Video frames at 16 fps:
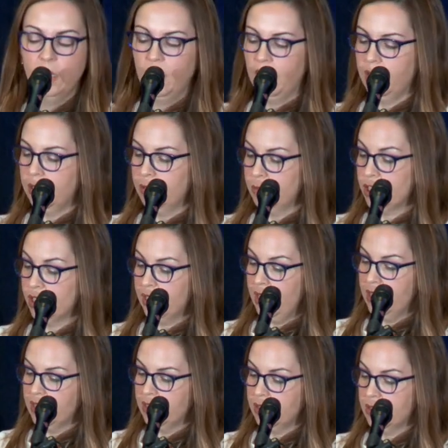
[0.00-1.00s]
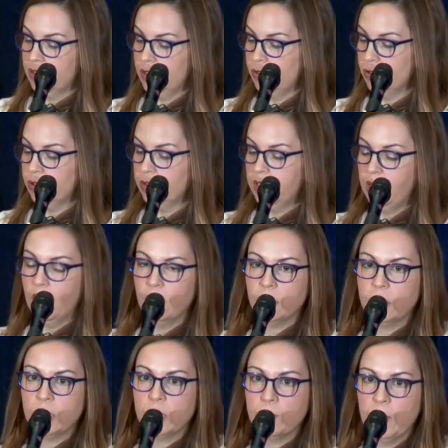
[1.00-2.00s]
uh, which again is usually
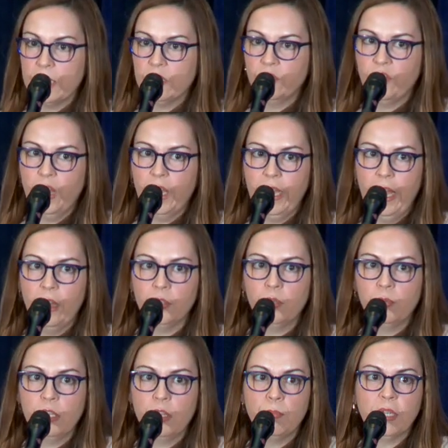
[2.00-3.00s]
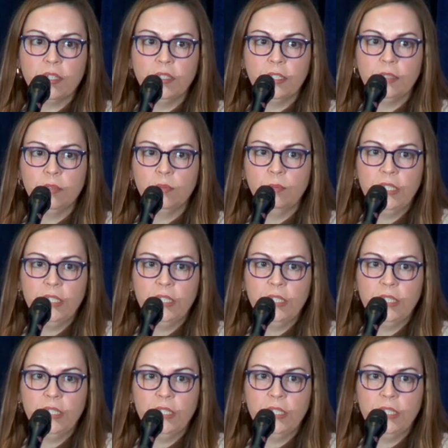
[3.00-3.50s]
hard to specify algorithmically.